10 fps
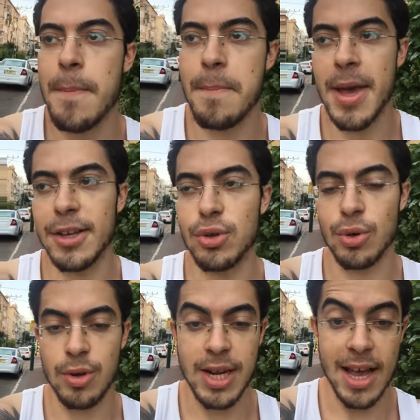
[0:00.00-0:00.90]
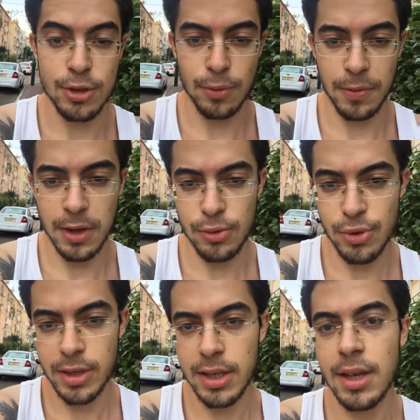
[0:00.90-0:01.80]
major catastrophe
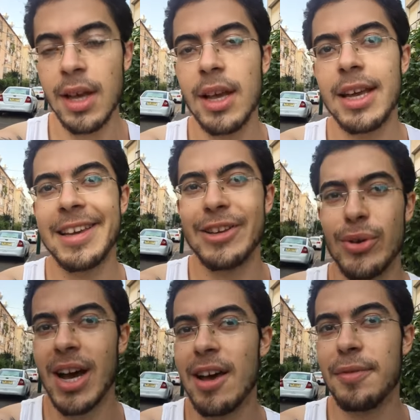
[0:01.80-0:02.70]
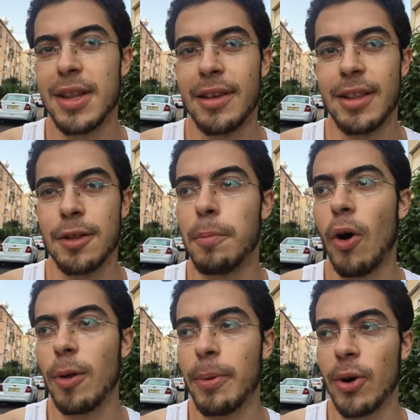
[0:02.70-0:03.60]
usually, you're not even in the
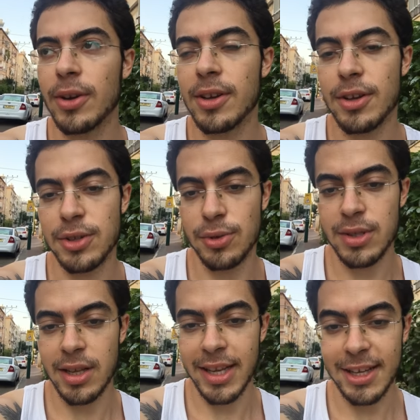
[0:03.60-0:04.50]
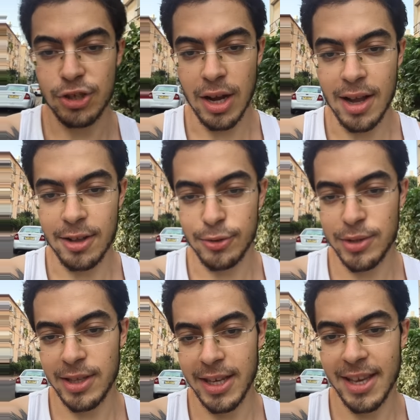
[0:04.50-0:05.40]
ballpark because you're still like a child. You're
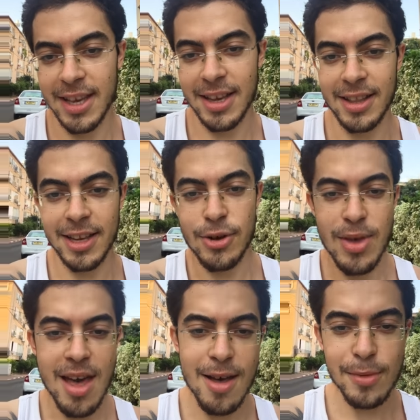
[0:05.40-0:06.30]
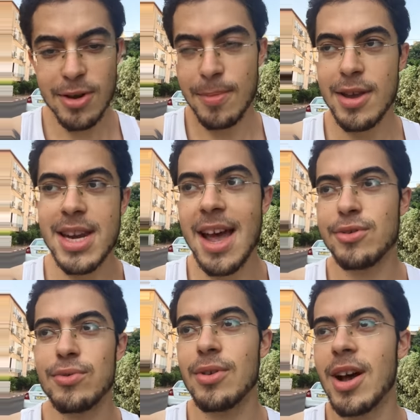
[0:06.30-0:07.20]
still like a kid, like, oh yeah, I'm gonna be an
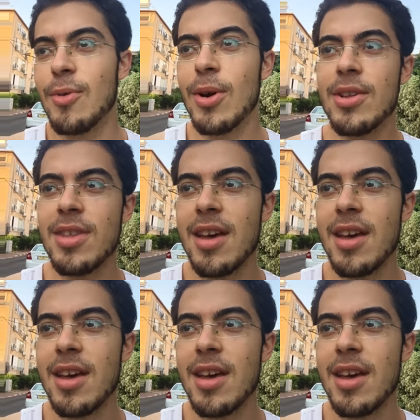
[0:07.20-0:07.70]
astronaut one